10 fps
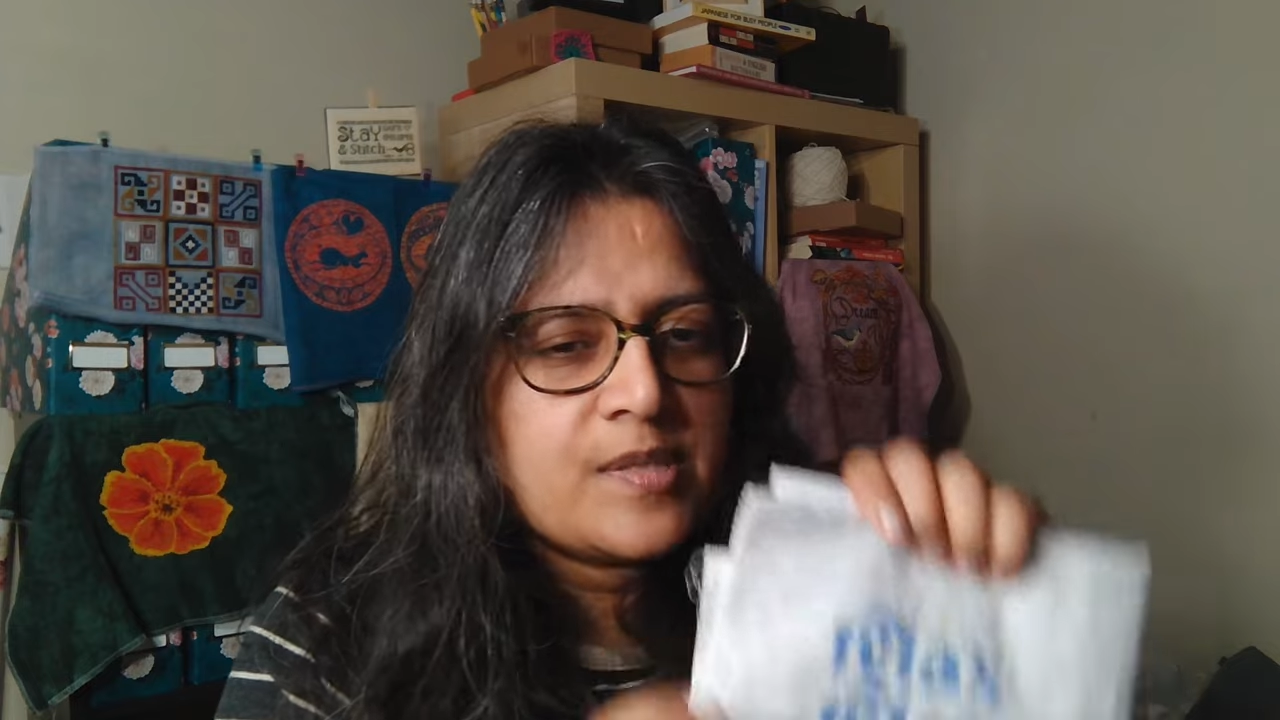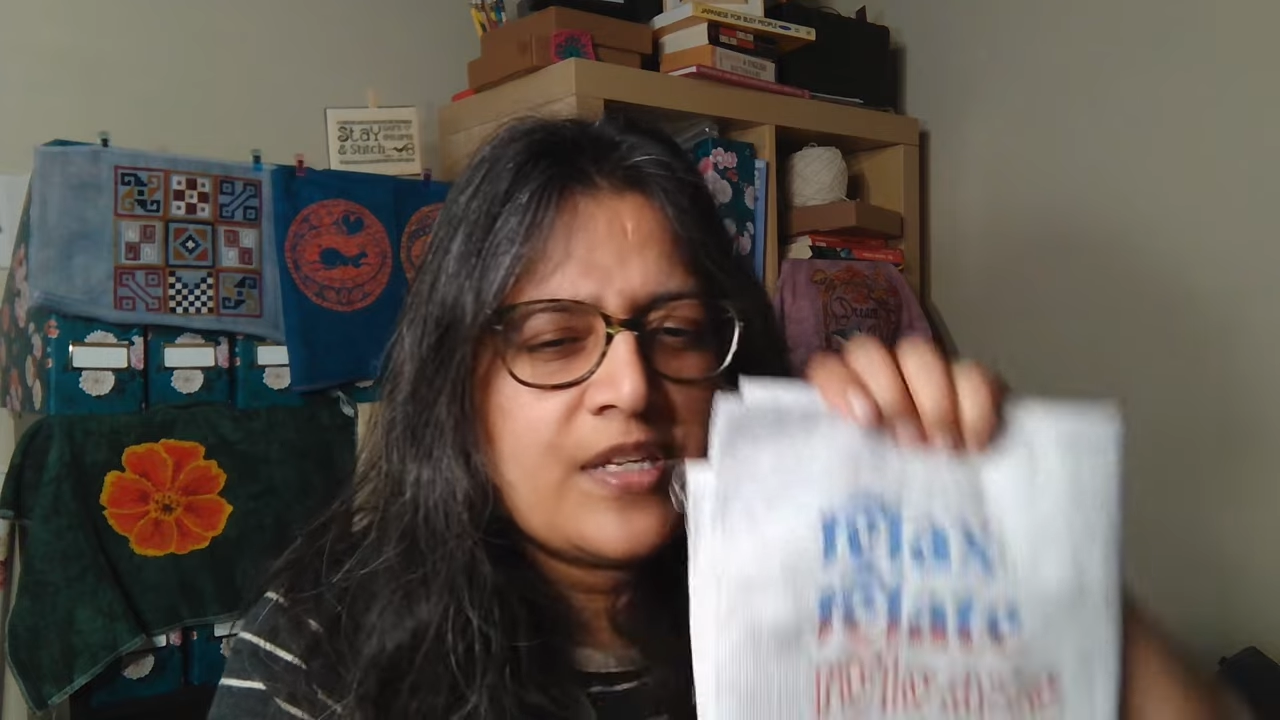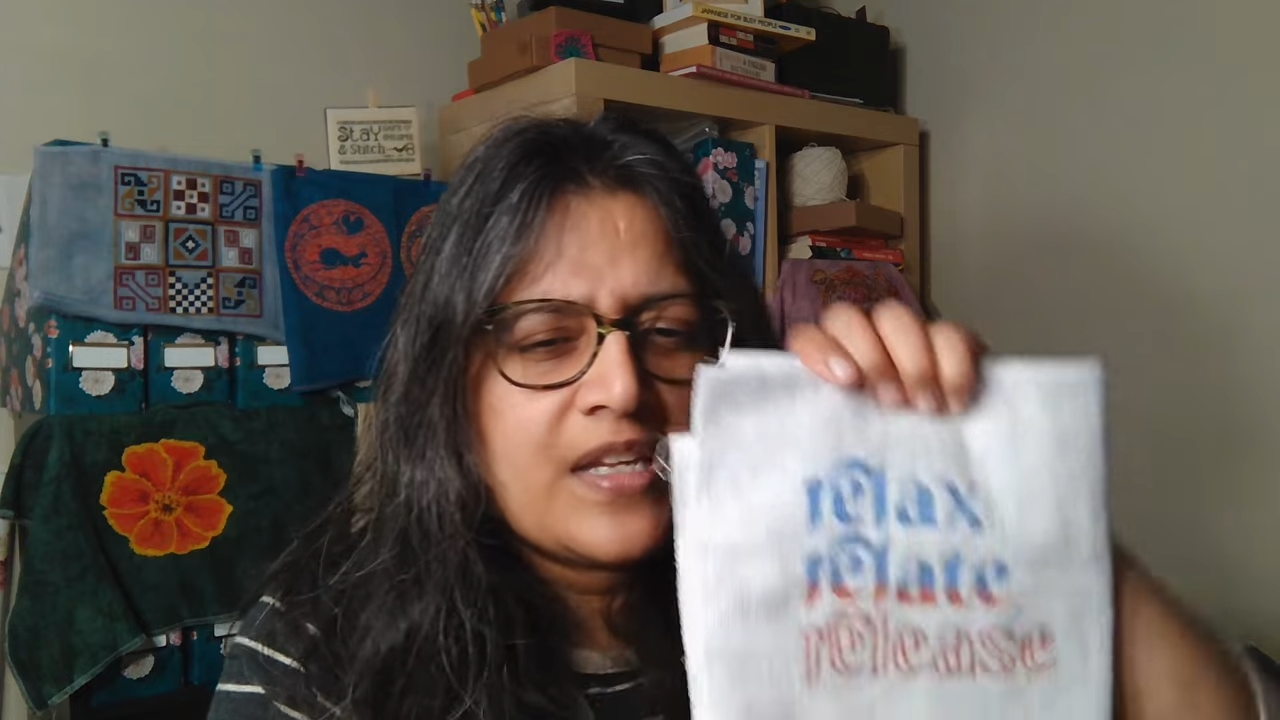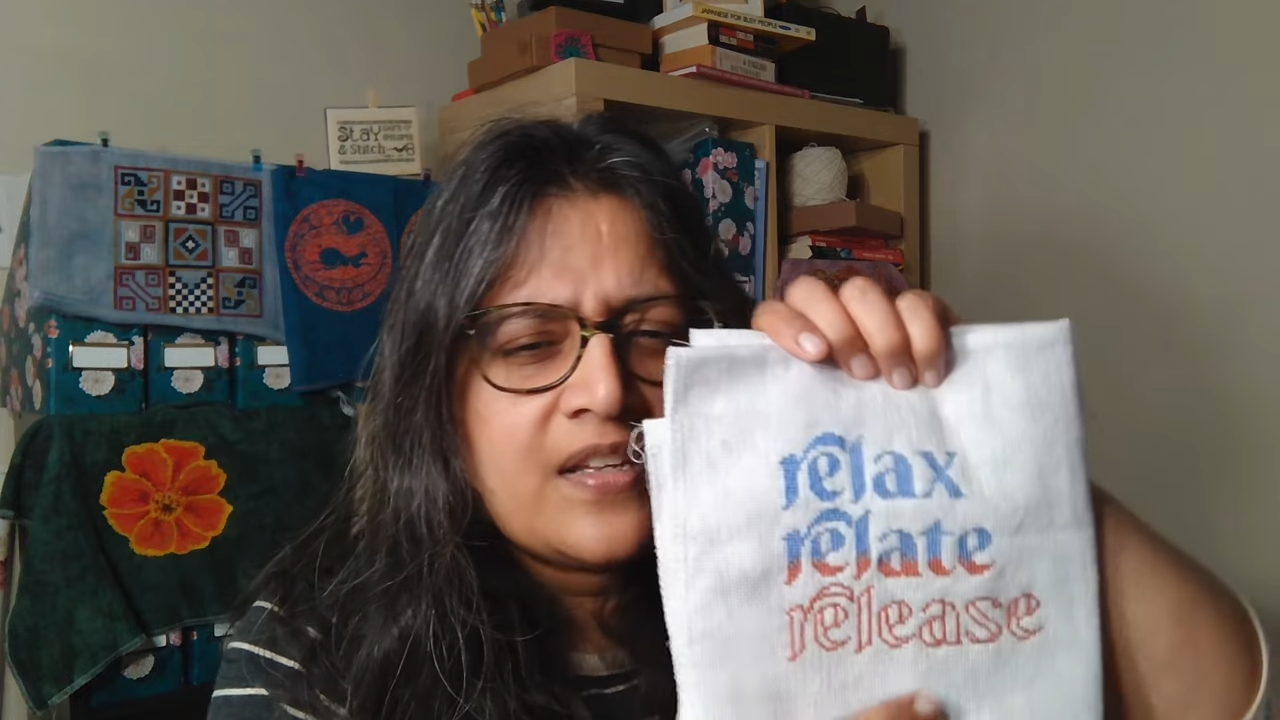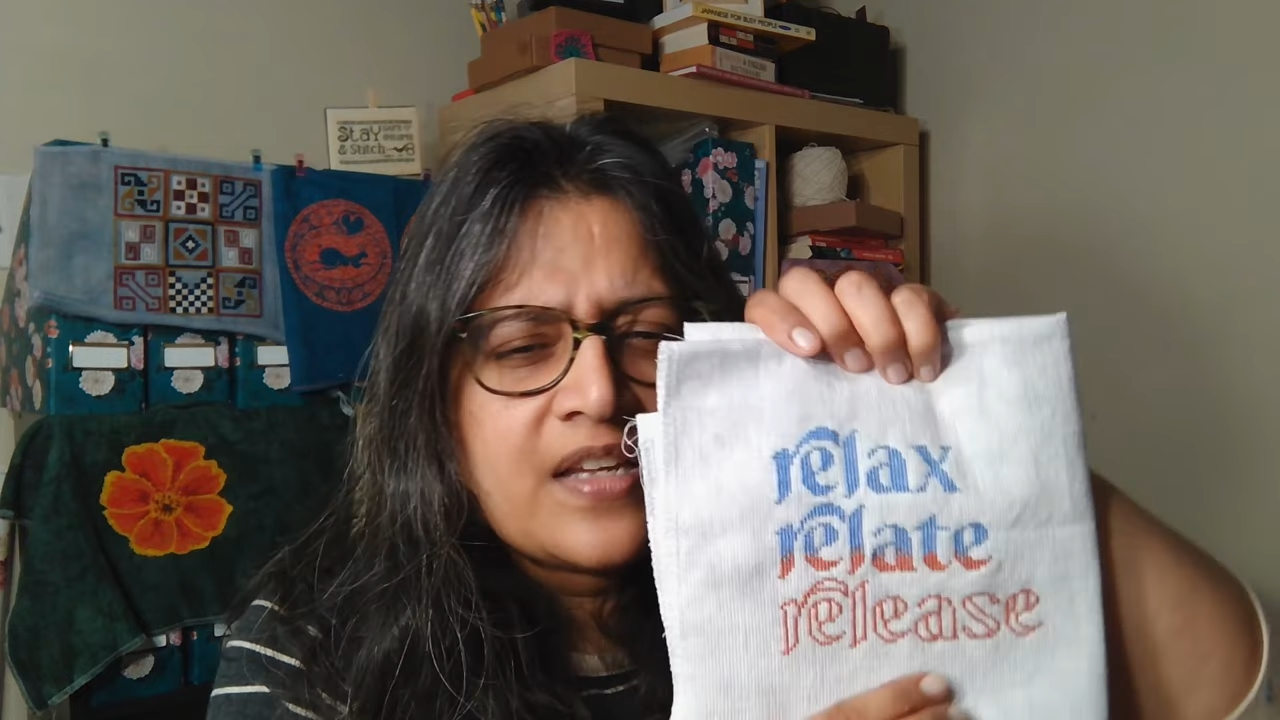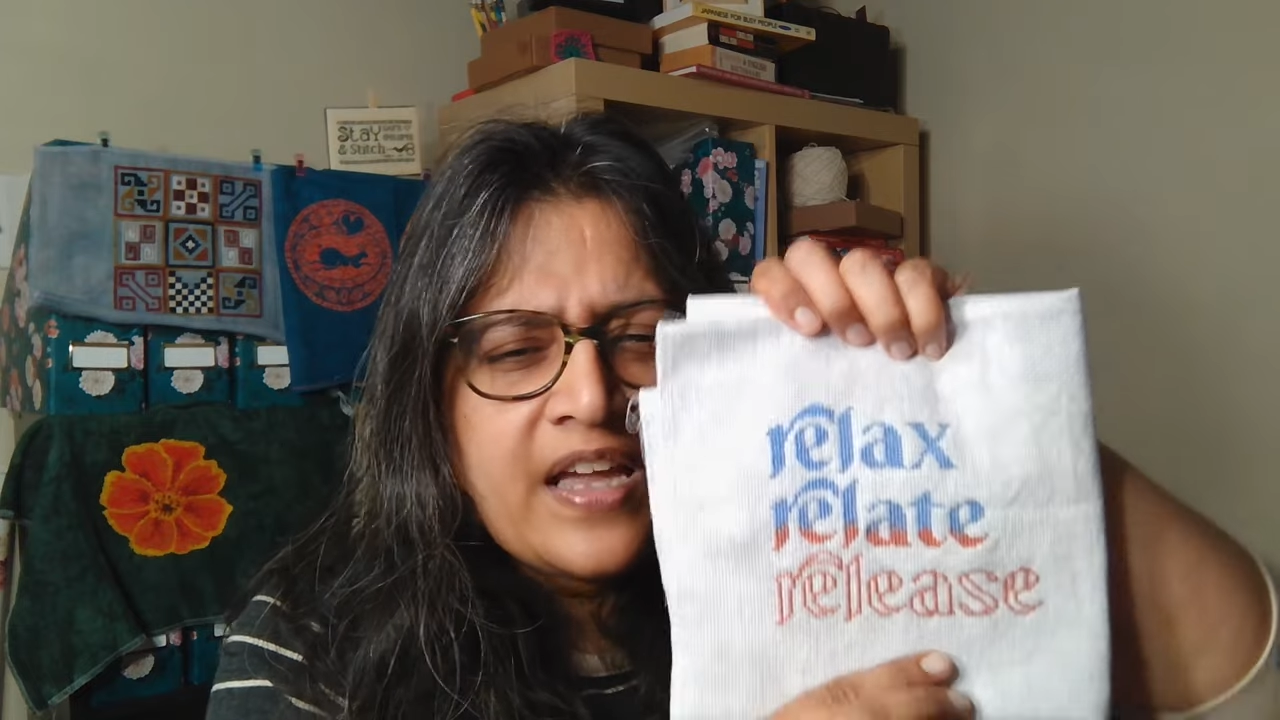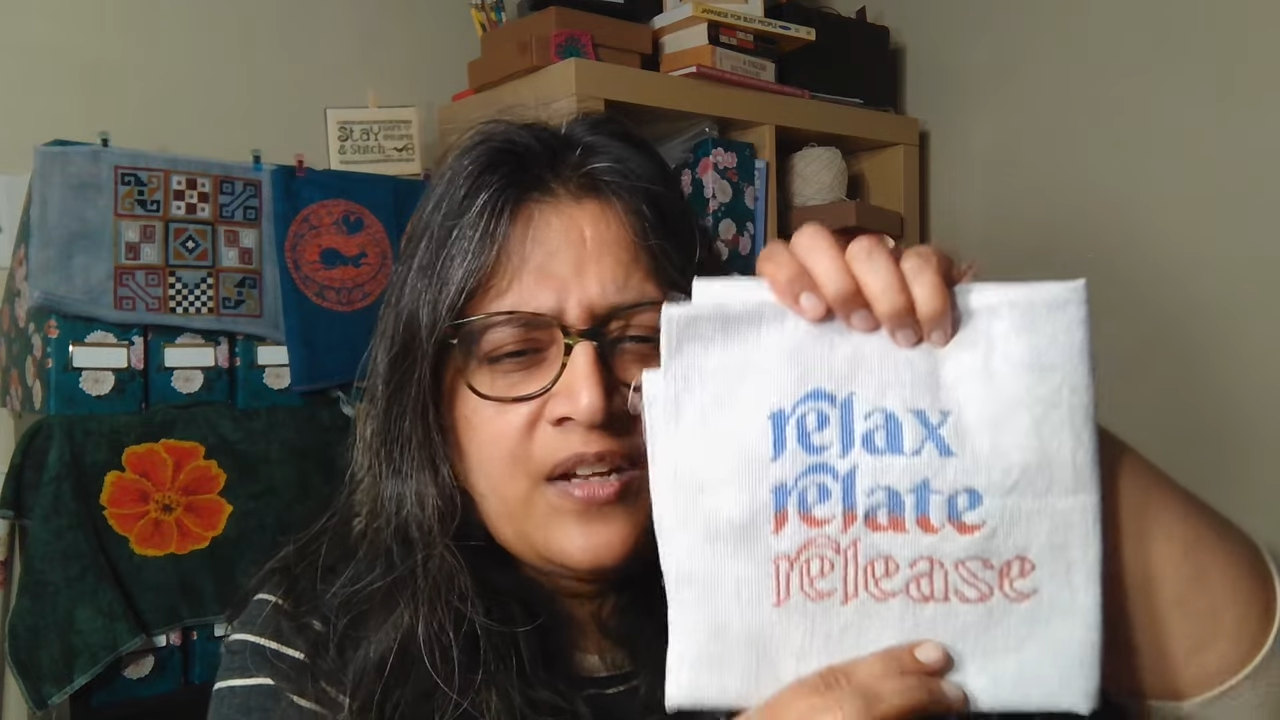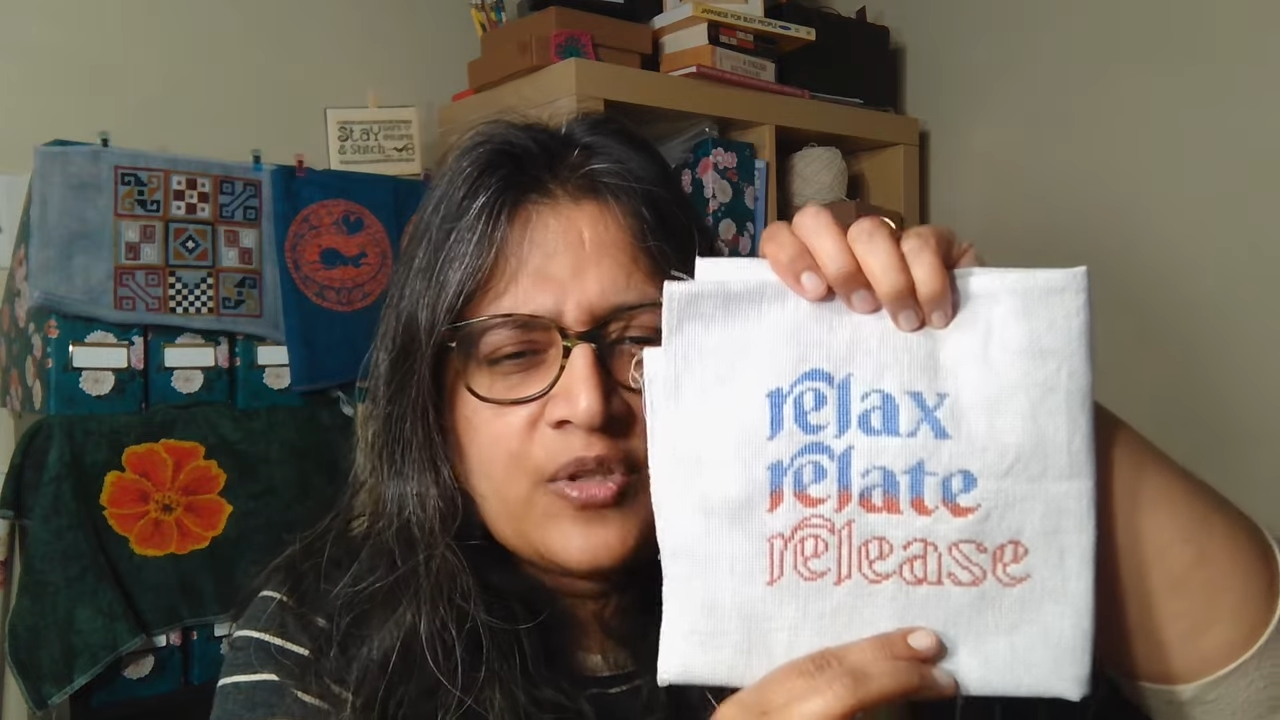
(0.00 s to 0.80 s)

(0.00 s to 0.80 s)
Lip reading: but it kind